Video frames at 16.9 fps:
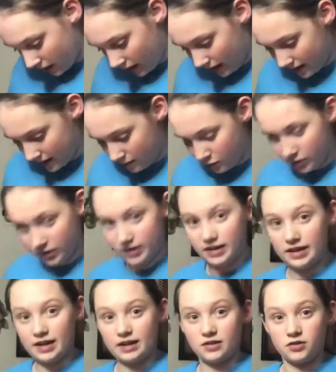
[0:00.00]
I am
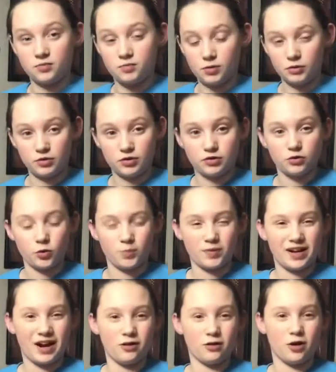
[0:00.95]
going to get a spoon and
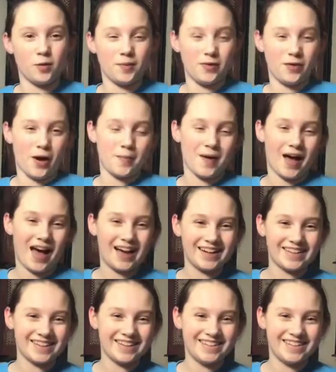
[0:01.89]
scoop it out. I'll be right back.